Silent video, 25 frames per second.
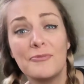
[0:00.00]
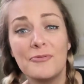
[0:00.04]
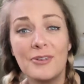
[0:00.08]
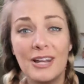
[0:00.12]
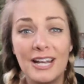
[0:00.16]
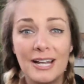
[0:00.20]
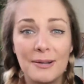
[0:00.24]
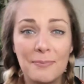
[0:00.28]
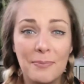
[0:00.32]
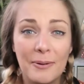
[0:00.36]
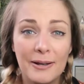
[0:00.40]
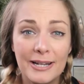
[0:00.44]

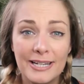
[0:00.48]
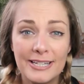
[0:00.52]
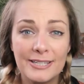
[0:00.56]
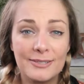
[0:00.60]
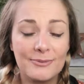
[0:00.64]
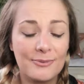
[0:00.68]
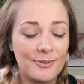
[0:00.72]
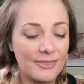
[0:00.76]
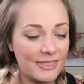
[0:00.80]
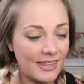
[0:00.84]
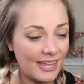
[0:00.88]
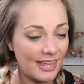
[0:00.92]
Really
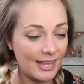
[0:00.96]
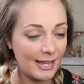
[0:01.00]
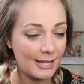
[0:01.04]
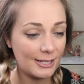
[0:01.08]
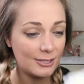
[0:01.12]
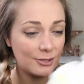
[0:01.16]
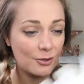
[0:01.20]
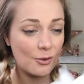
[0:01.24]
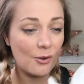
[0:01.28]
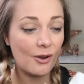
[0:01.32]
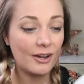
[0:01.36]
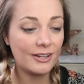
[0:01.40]
pleased with it.
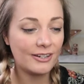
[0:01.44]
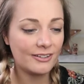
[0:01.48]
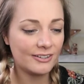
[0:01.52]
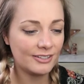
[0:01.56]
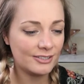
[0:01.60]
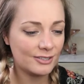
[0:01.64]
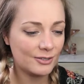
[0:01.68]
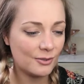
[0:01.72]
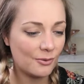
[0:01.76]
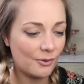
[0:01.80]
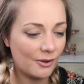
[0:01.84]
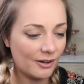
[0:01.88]
It's quite
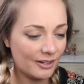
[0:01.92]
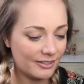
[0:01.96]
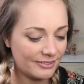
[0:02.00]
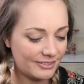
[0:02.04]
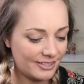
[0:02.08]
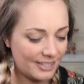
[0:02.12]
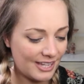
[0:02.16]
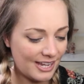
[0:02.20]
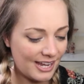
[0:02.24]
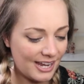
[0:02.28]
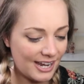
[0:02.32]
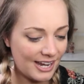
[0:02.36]
nice
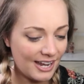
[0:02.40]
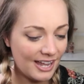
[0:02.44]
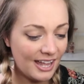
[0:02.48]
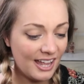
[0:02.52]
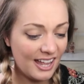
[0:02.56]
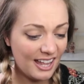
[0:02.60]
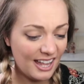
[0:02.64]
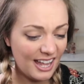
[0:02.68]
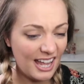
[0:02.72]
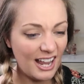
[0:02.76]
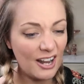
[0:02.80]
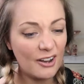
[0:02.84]
quality.
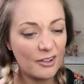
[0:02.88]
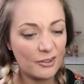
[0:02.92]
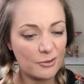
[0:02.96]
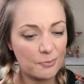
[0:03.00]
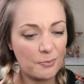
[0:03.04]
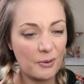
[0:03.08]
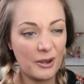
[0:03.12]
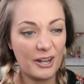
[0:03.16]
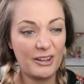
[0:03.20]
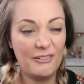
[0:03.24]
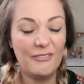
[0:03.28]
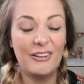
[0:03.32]
It looks
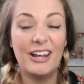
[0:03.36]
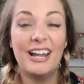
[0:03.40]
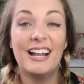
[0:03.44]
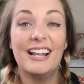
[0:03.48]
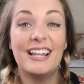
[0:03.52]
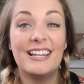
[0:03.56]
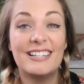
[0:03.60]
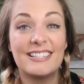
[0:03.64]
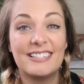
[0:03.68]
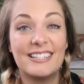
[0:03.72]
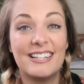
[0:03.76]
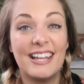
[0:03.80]
pretty
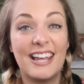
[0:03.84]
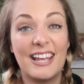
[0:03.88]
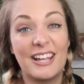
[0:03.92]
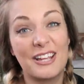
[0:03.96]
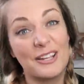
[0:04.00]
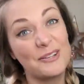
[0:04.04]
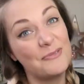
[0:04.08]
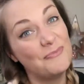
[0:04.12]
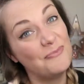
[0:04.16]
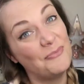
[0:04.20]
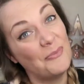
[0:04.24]
realistic.